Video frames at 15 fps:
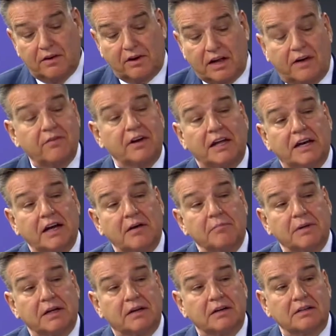they're covering it
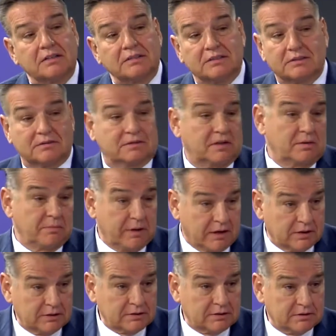up because they're
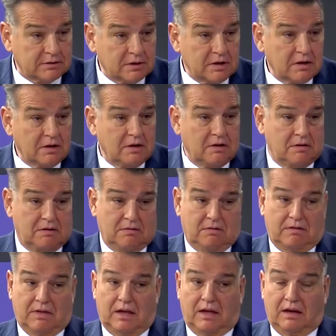embarrassed.
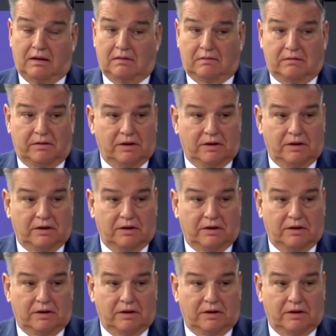They